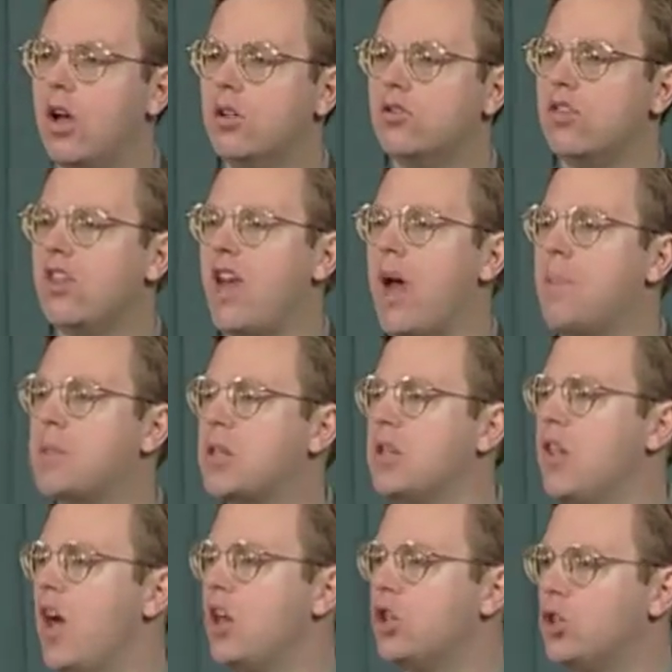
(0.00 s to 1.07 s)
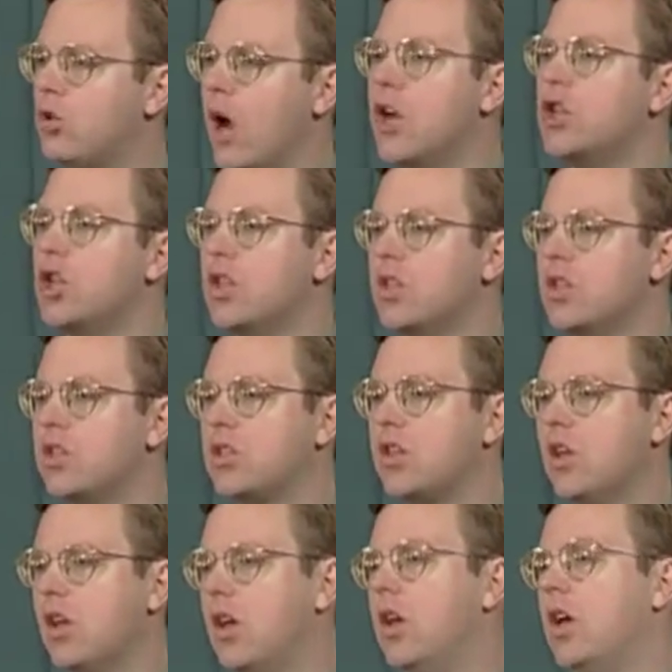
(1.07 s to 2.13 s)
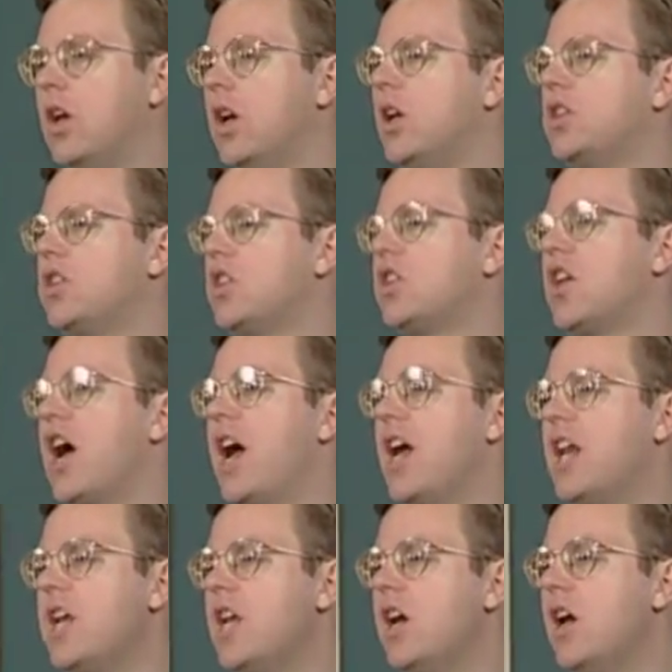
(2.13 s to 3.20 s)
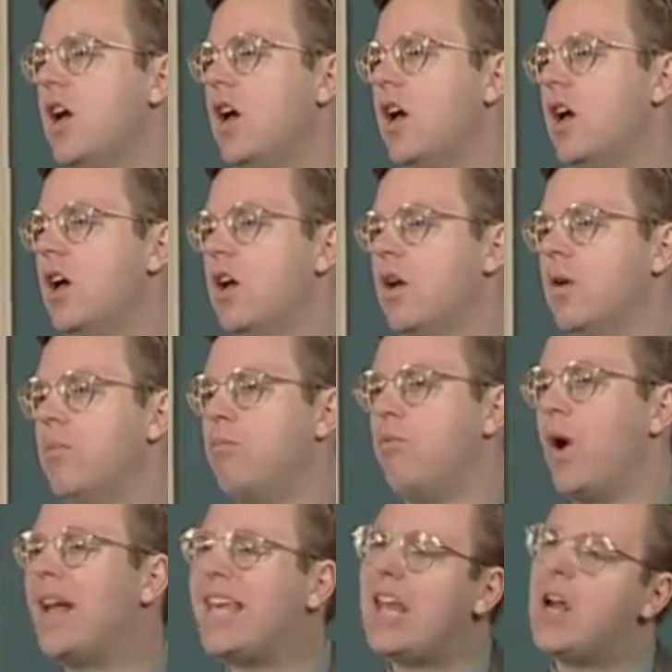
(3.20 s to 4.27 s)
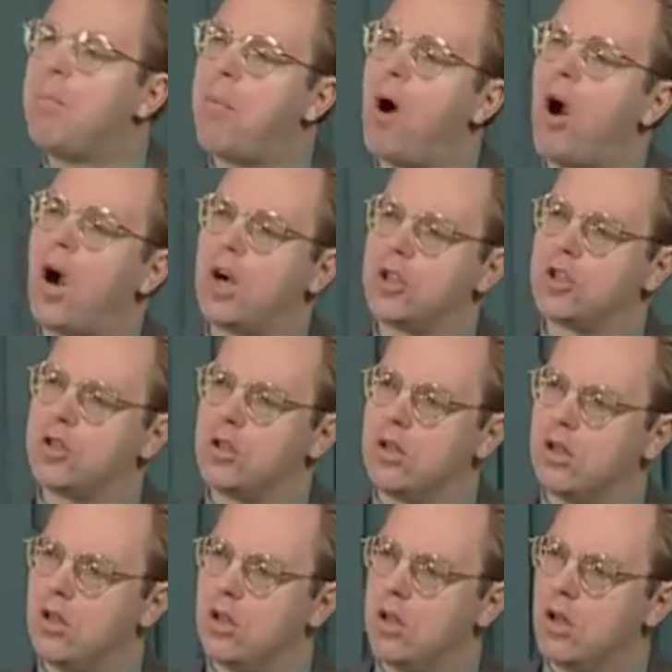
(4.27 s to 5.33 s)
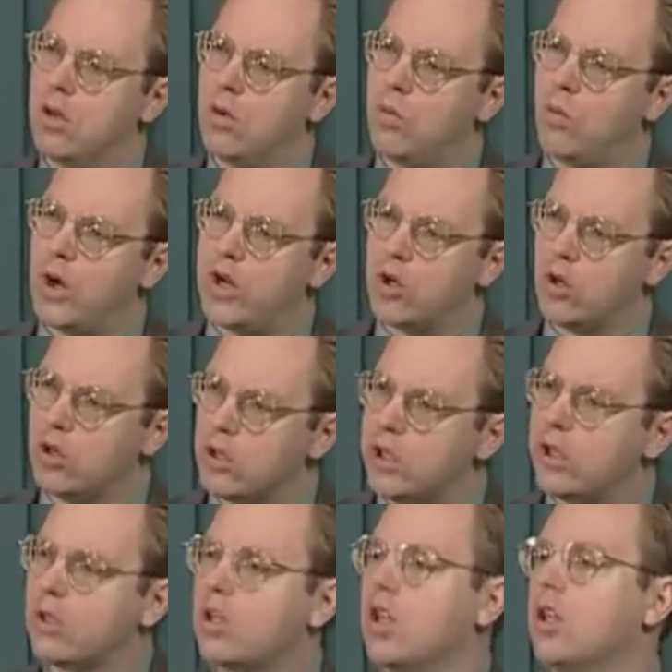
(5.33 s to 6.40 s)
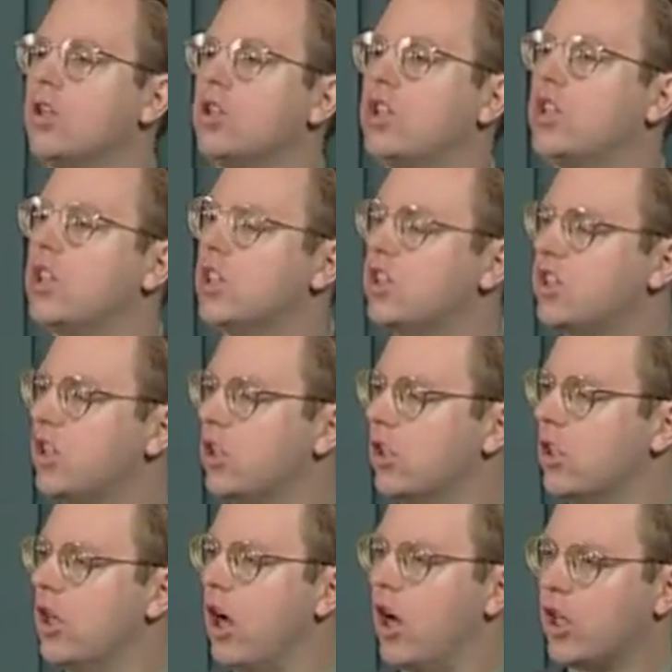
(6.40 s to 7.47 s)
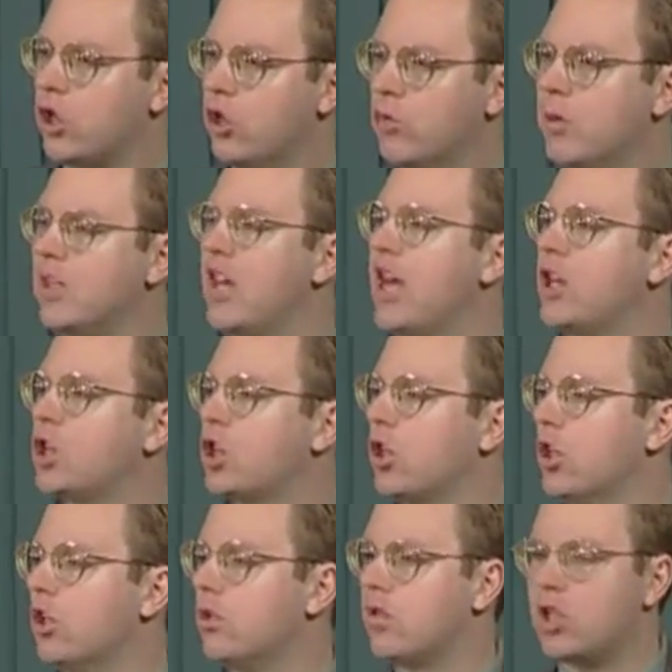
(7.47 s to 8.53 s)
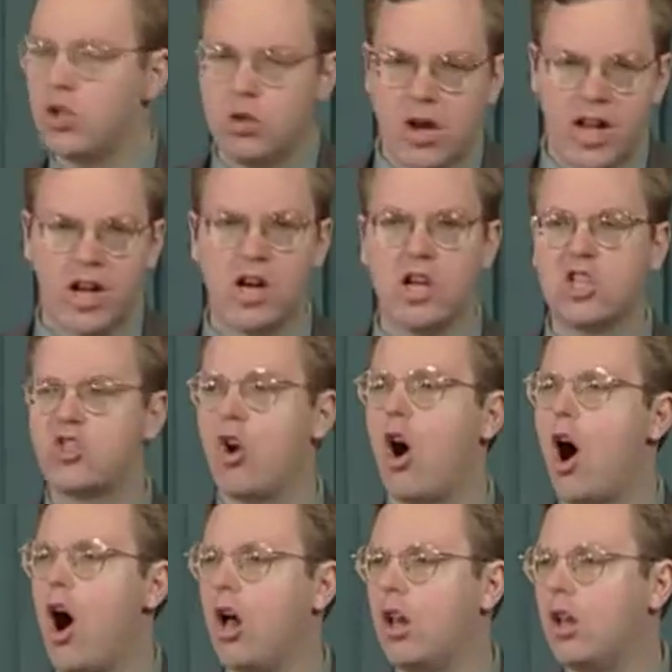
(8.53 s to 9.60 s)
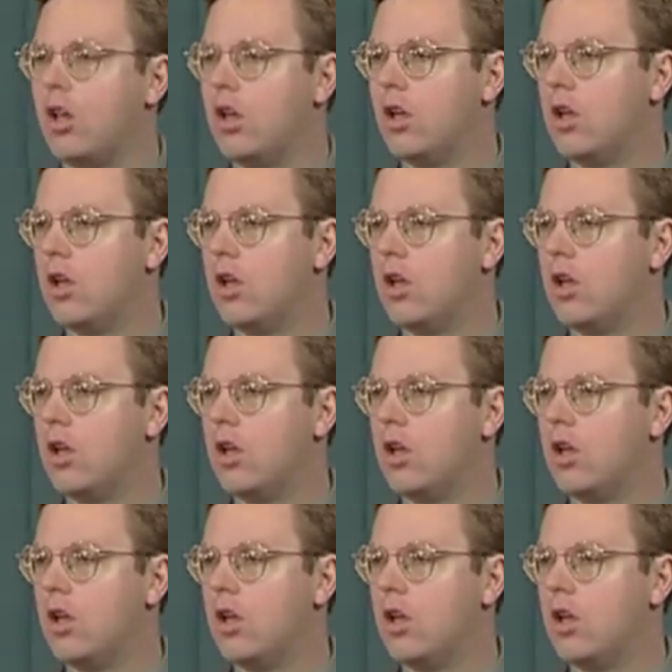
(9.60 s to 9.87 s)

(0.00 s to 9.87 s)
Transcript: to the epsilon drudges in society, breaking apart what earlier thinkers had considered a human nature that united us all